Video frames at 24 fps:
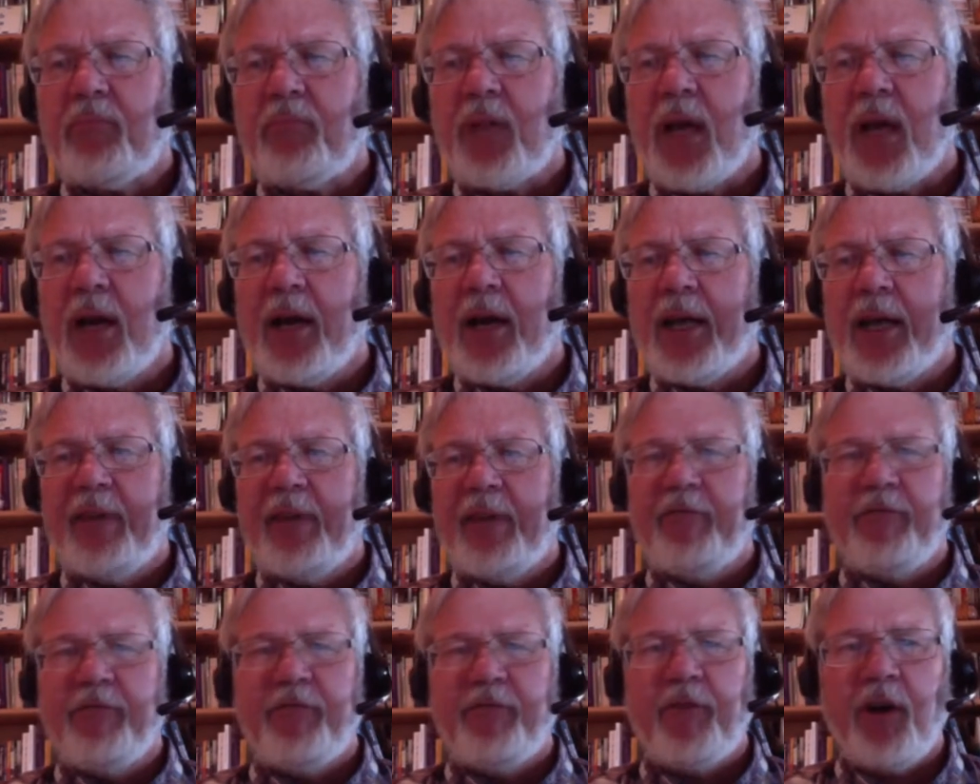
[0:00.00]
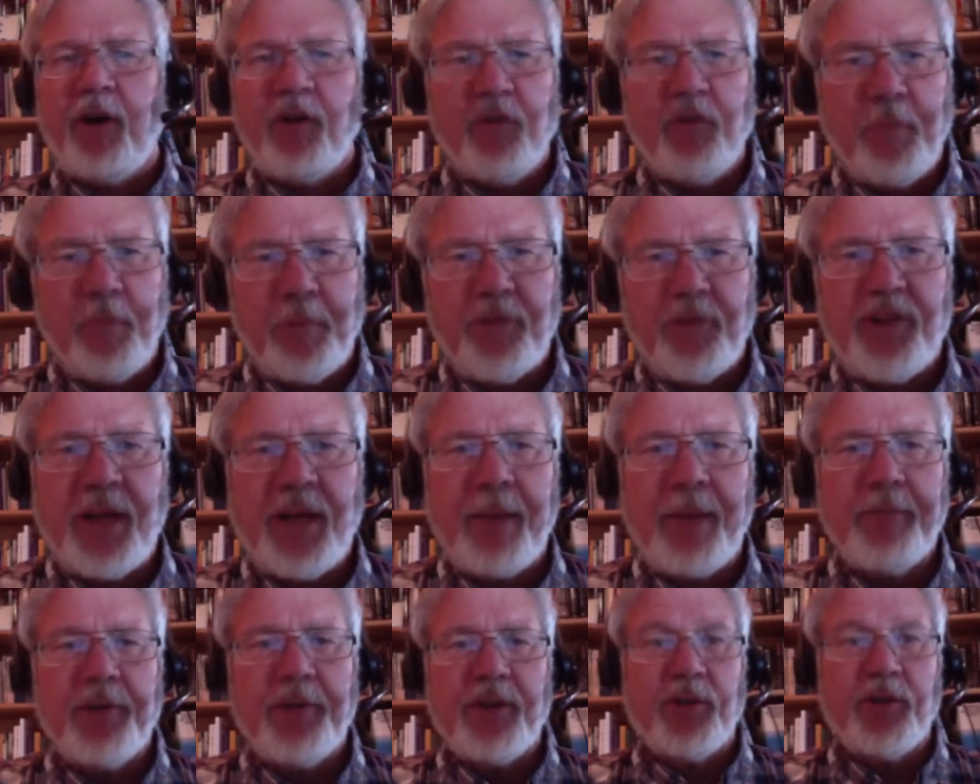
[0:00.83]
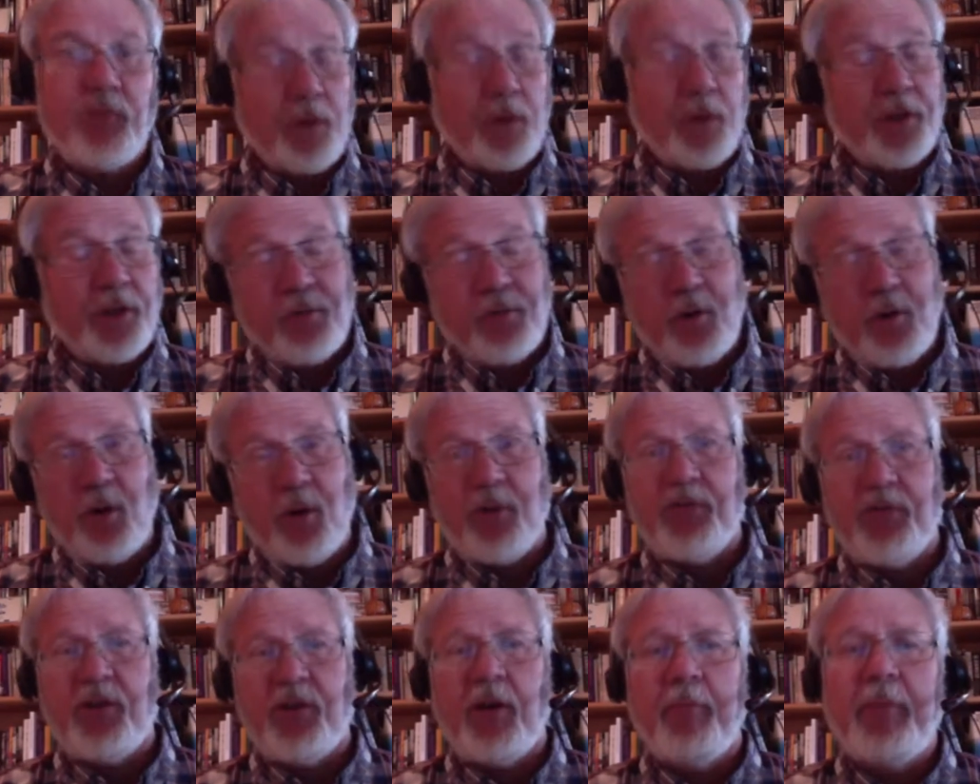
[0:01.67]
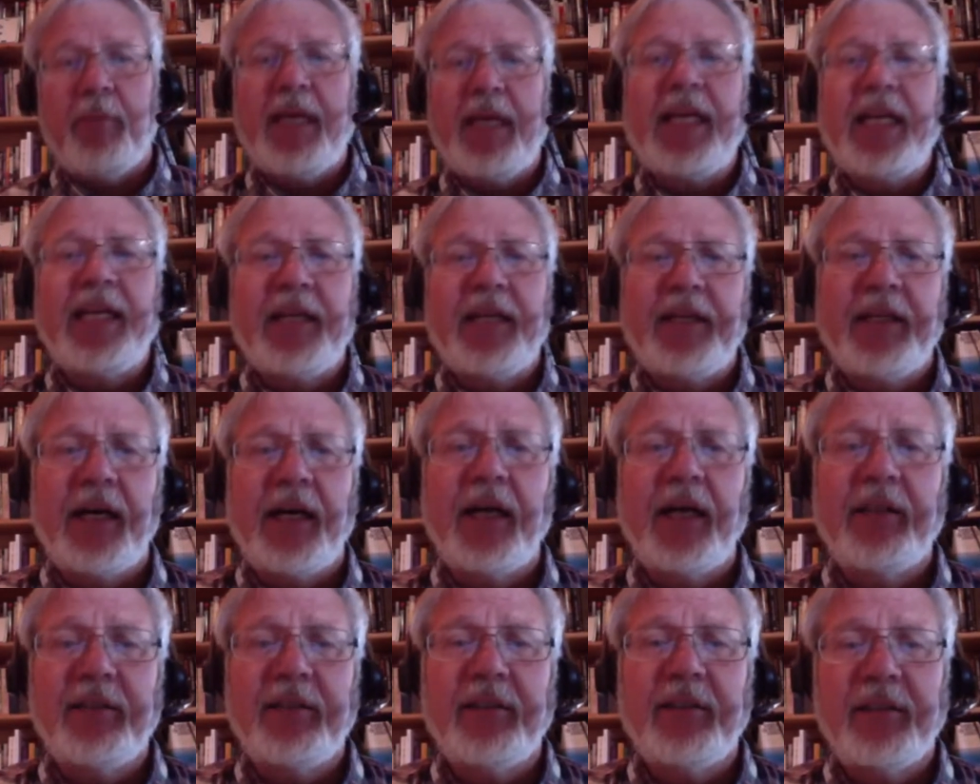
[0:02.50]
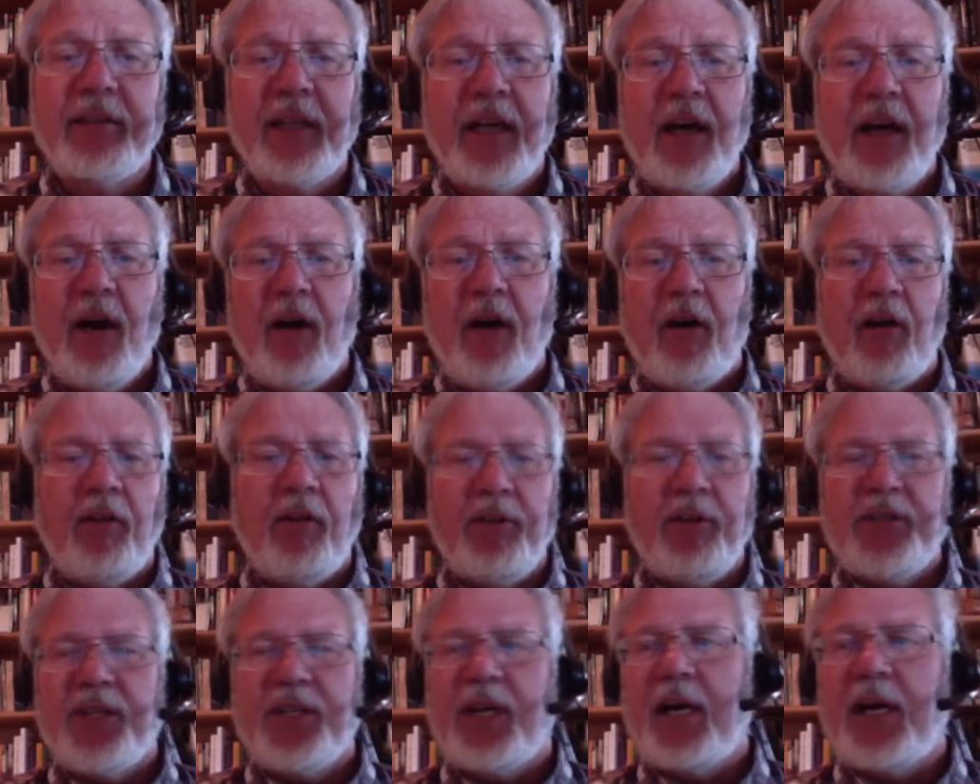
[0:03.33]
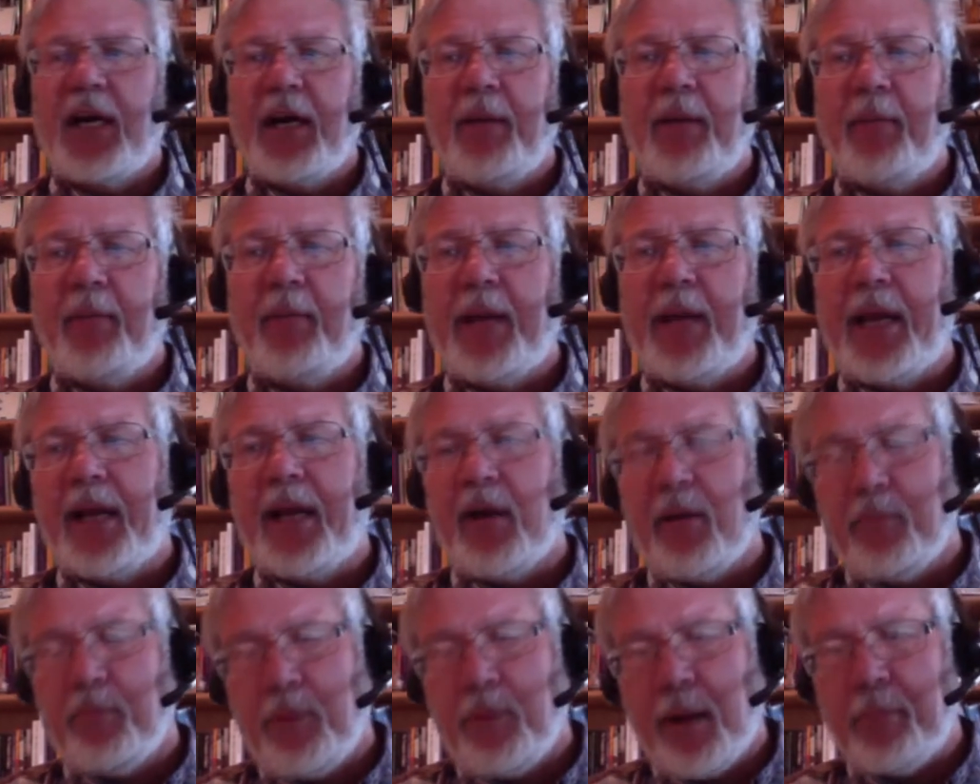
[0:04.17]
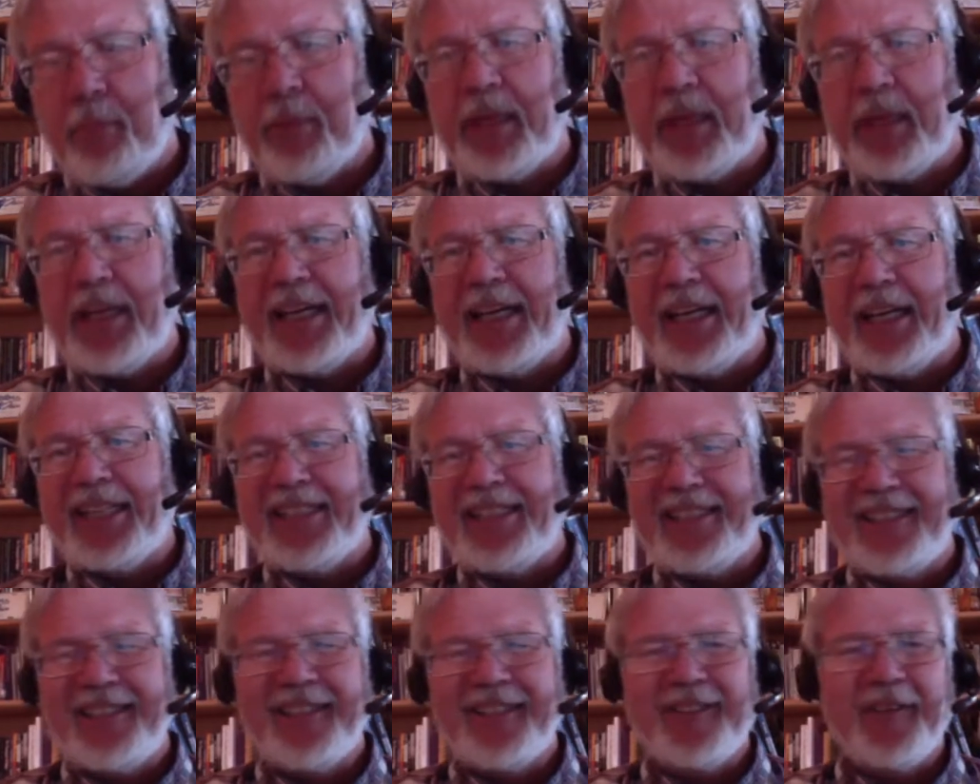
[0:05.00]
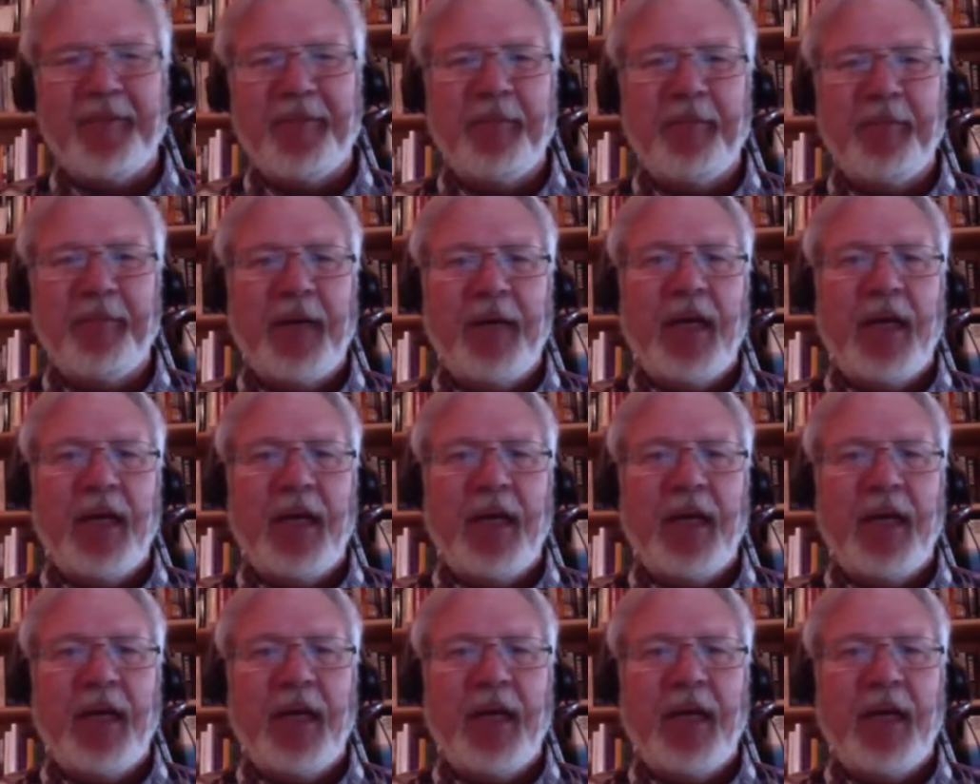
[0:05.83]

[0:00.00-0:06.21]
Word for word: uh, give false perceptions, which of course our media does all the time, and our propaganda system.